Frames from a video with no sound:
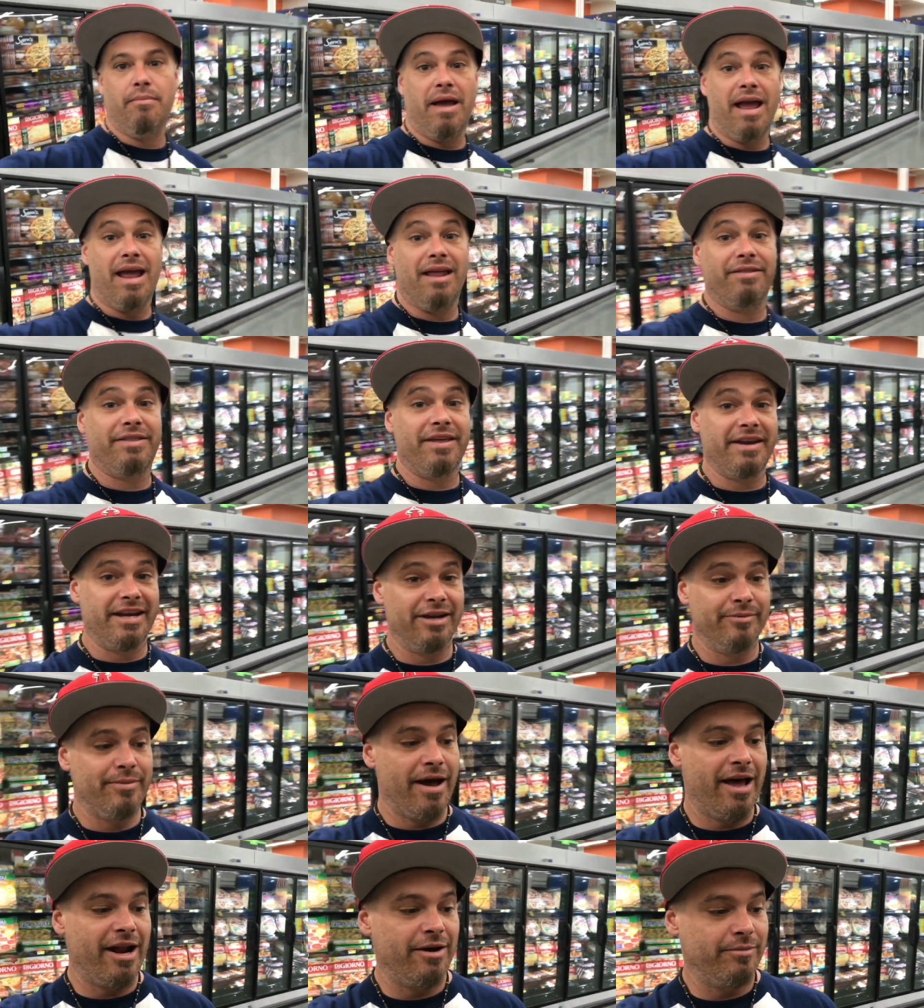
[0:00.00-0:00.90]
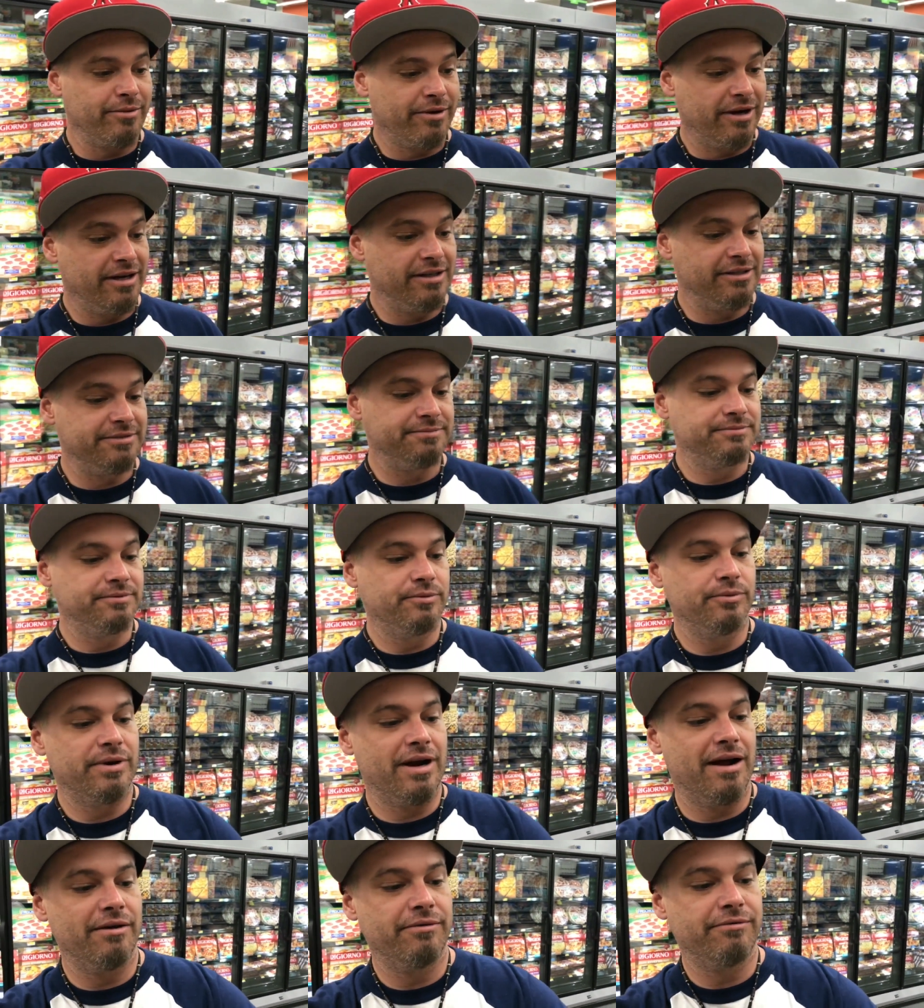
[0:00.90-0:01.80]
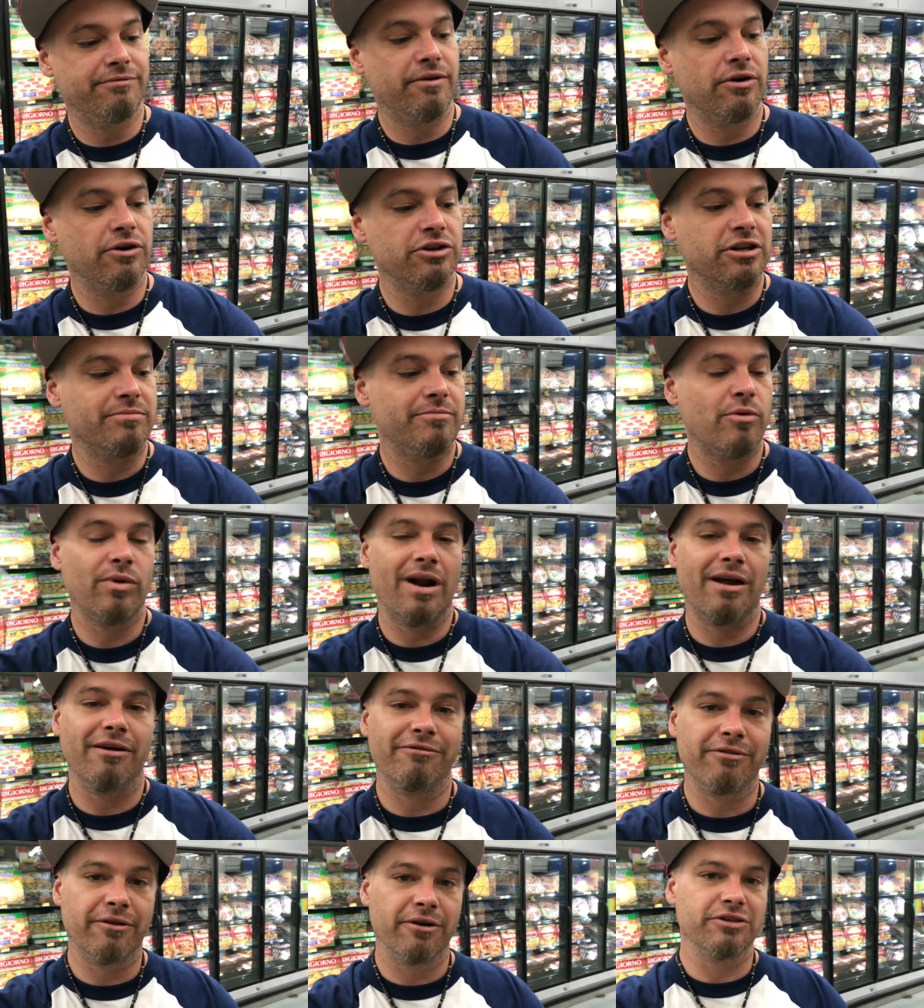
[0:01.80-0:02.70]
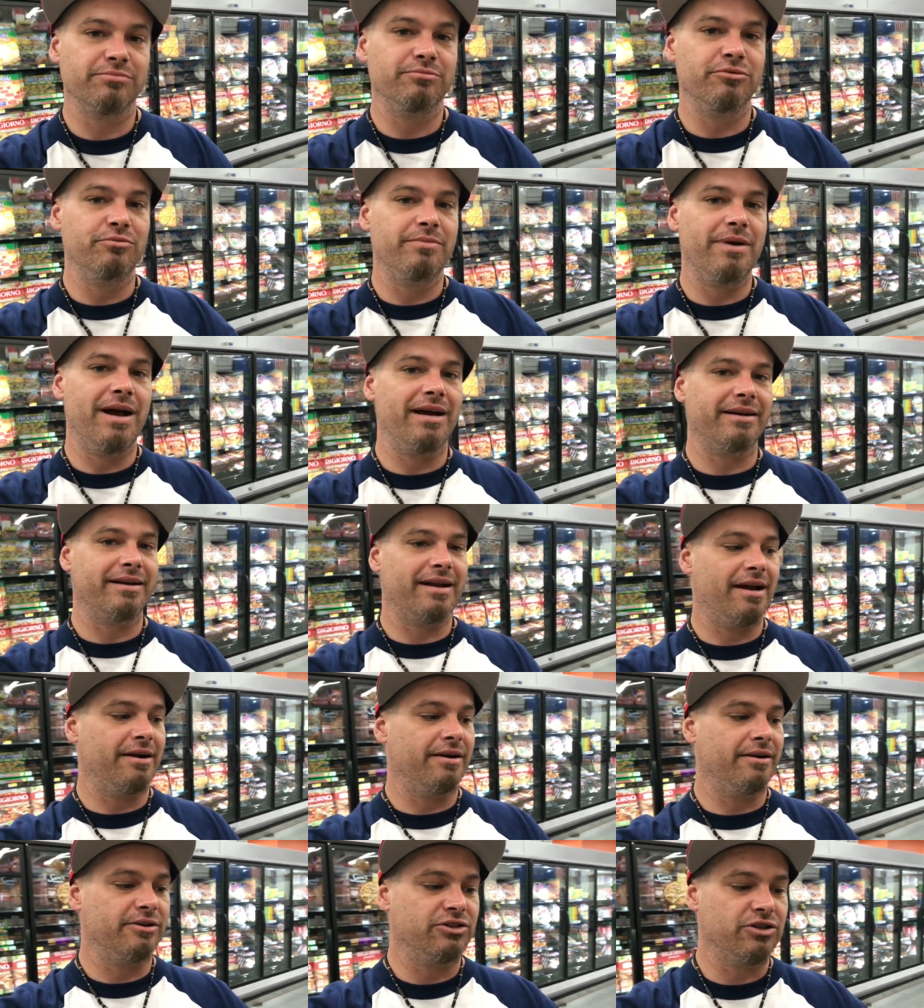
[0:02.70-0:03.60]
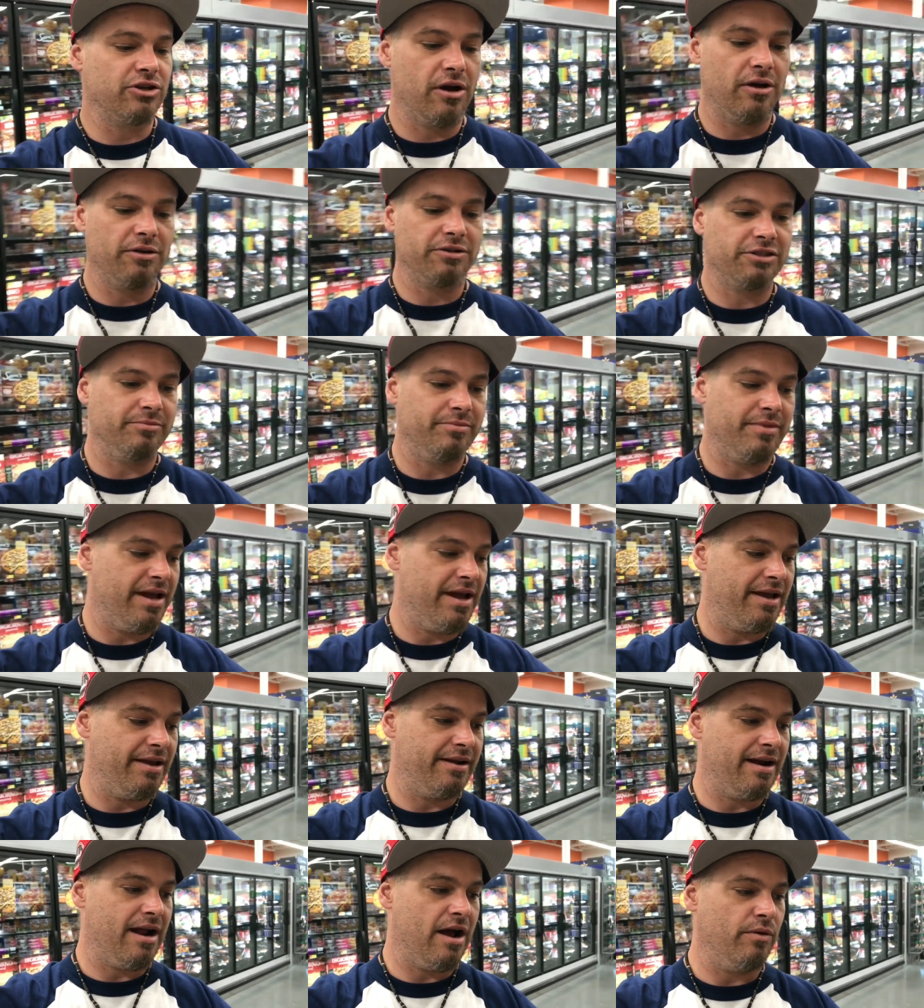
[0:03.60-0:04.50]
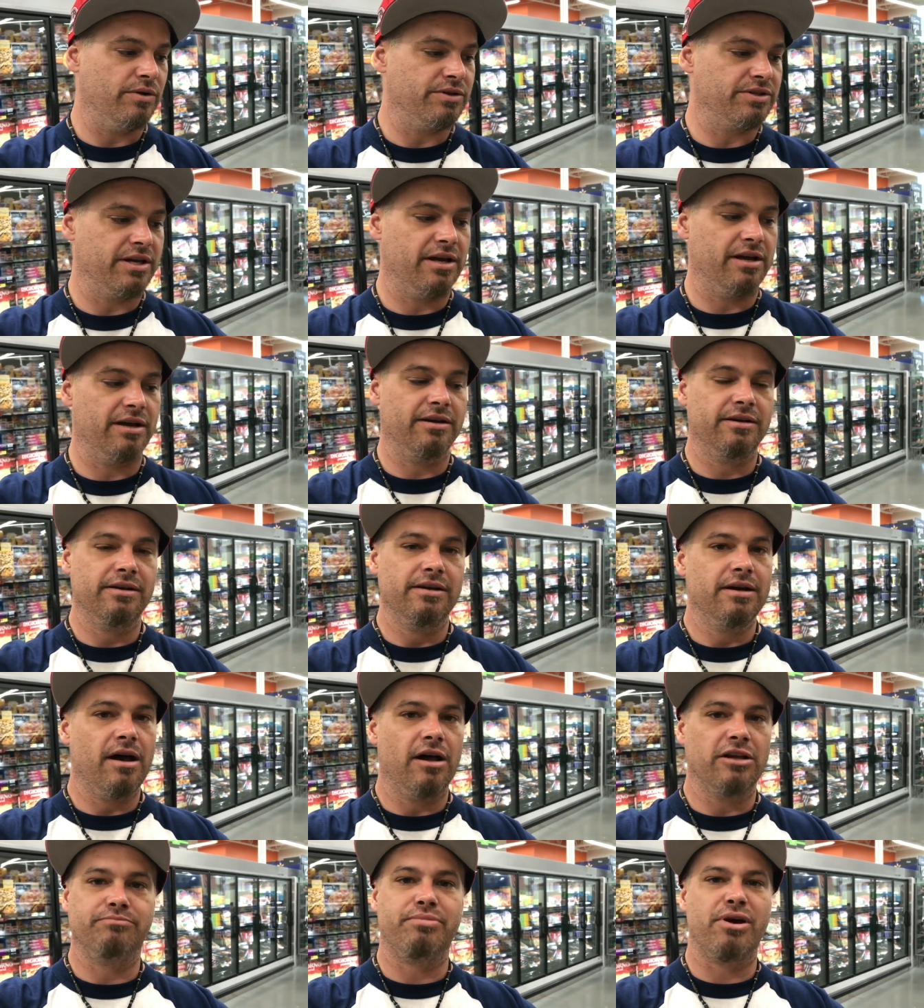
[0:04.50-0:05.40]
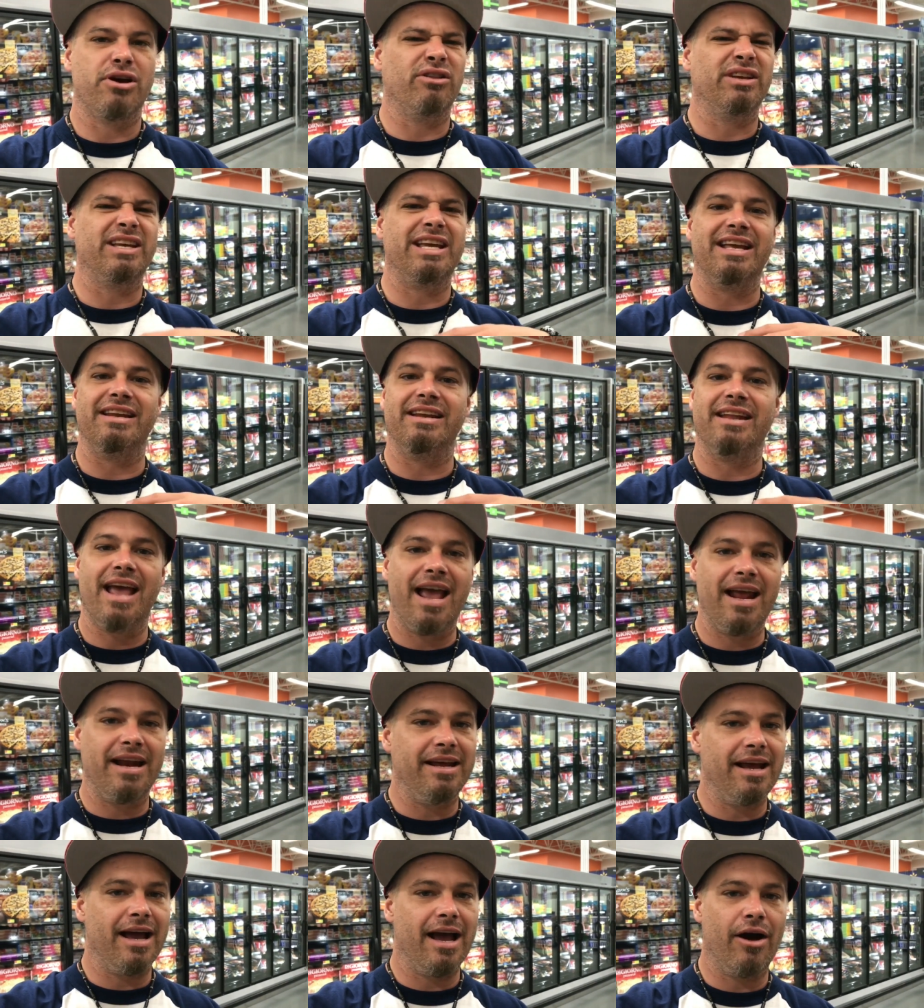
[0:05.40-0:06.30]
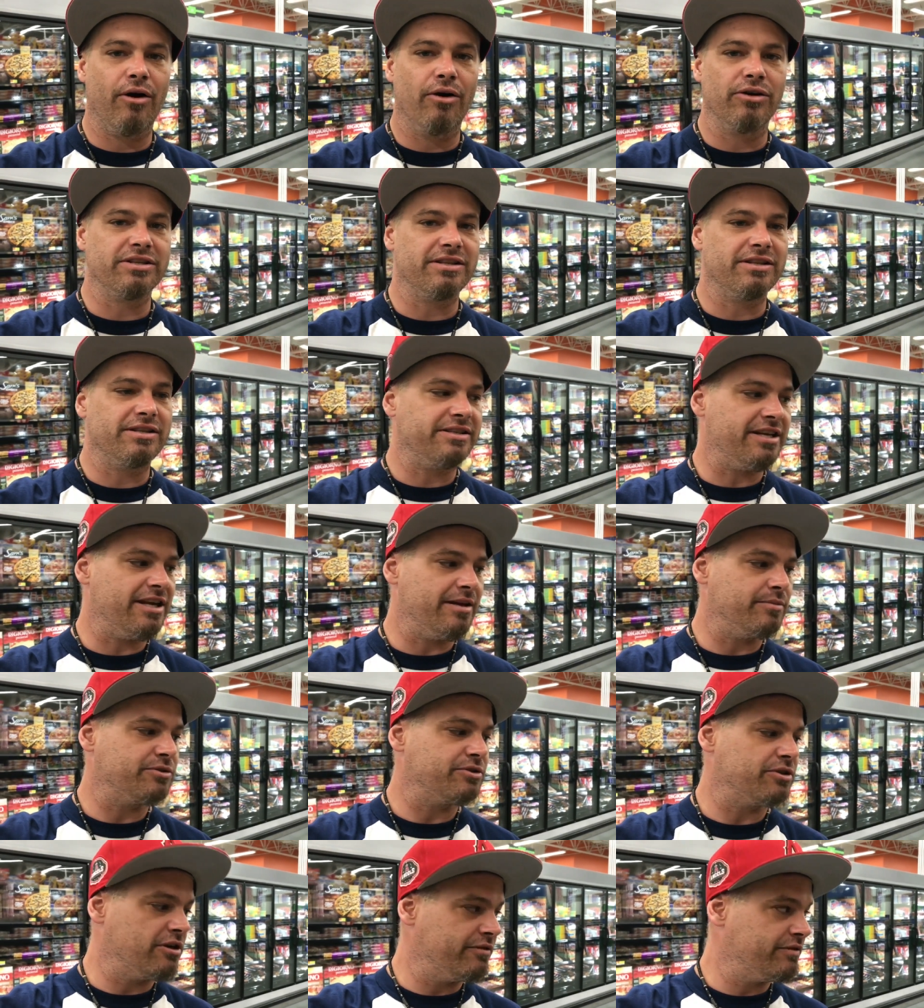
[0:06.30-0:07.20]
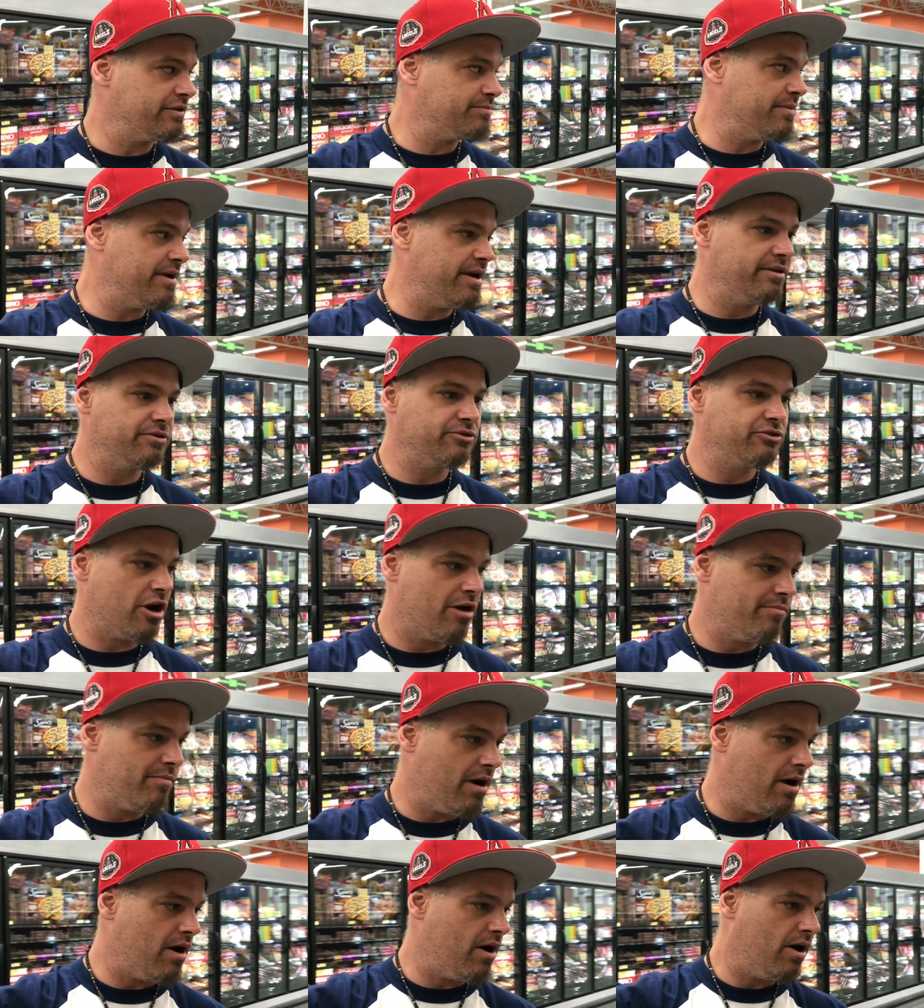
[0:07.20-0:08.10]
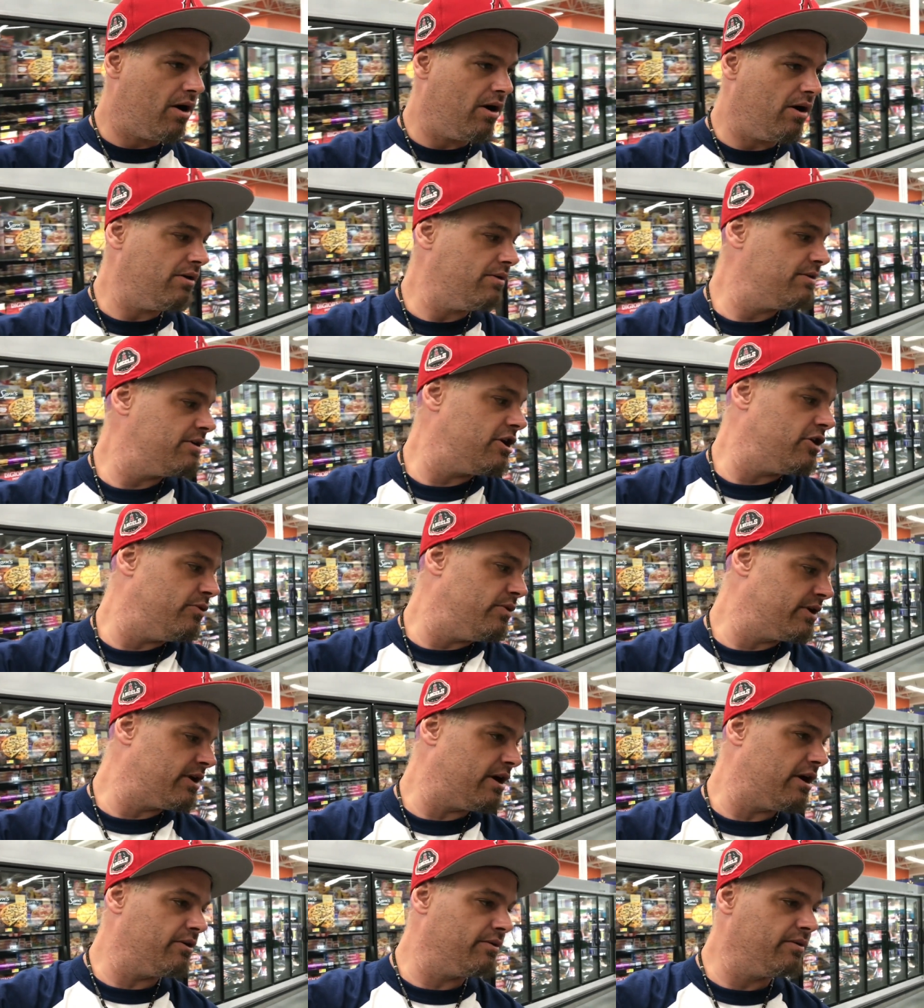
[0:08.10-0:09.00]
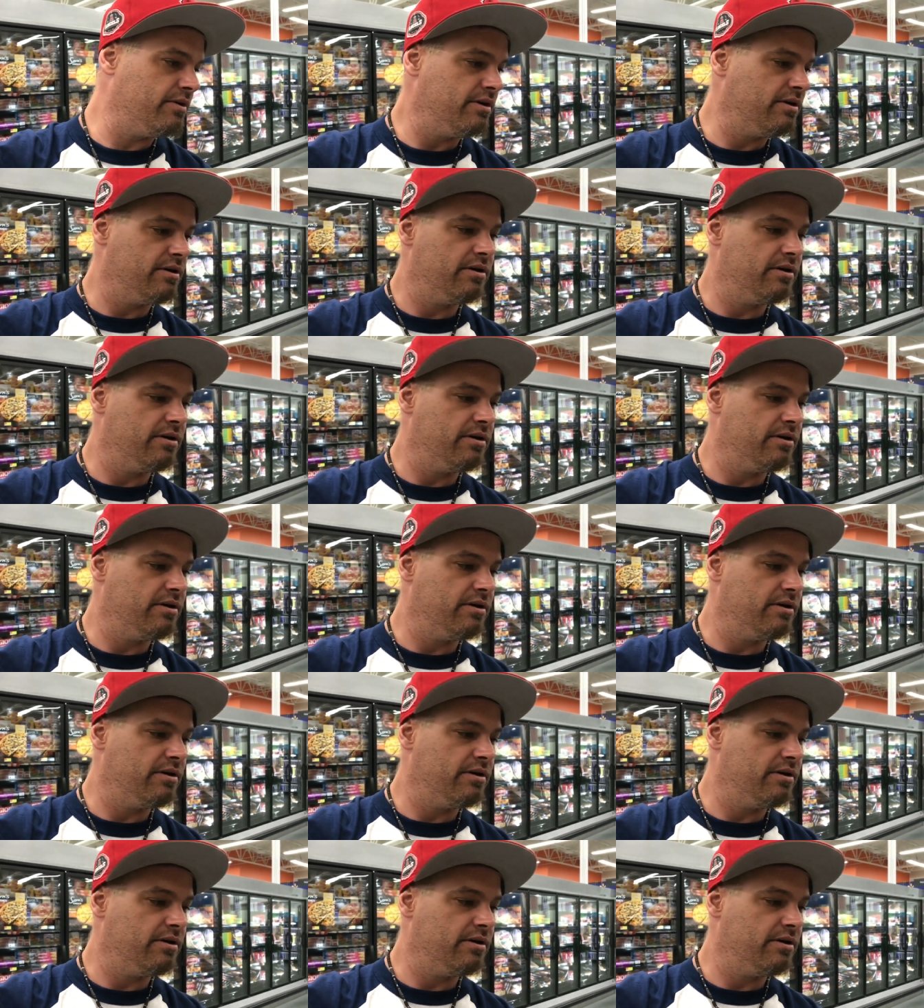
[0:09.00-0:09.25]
Man, thinking about it, bro. When I first remember when I first moved back down here to Charleston, man, and I was uh, barely getting any hours at the temp service, man. I was trying my all. Here we go.